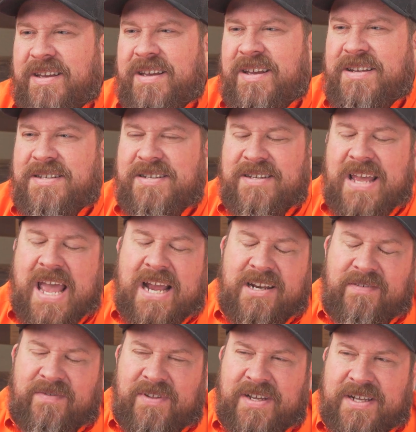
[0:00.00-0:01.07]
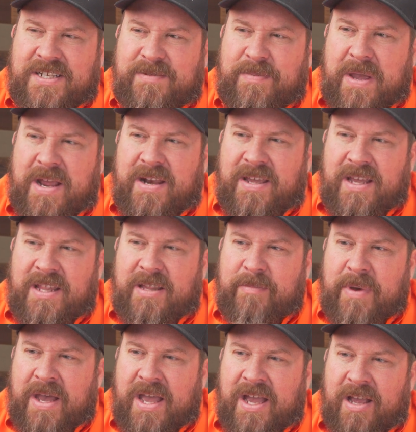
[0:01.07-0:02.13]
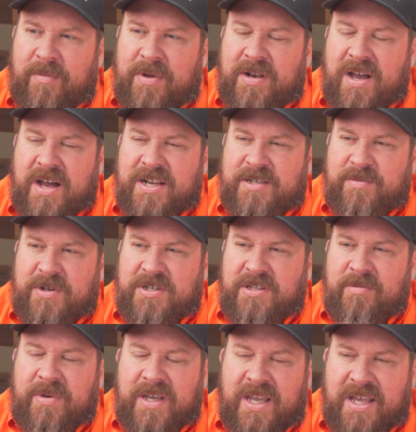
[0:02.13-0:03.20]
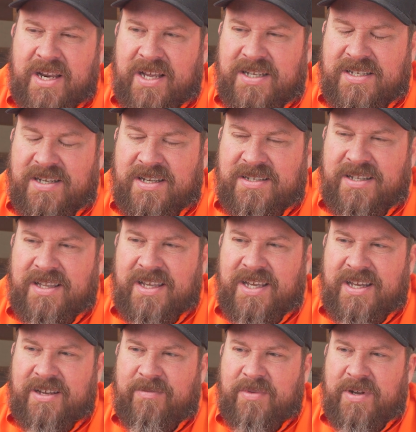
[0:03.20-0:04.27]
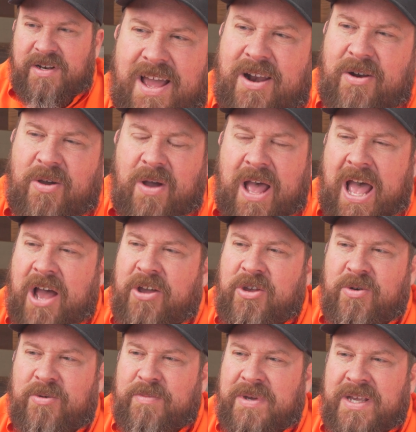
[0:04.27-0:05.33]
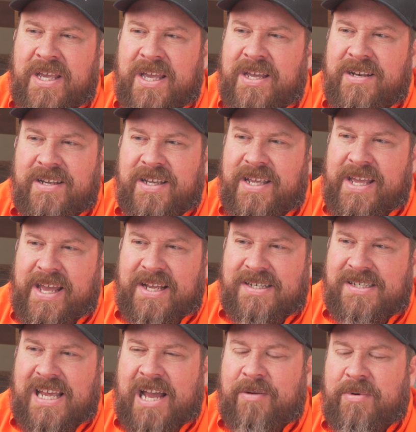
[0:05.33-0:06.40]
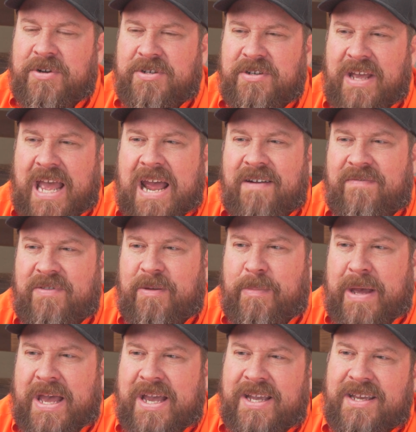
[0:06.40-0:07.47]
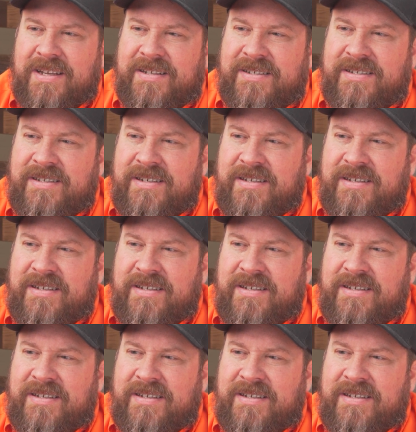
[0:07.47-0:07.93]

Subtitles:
It's actively expanding in the bag. I mean, not as much in the beginning as it does at the end, but I don't know how you would begin to guess how much half the bag is.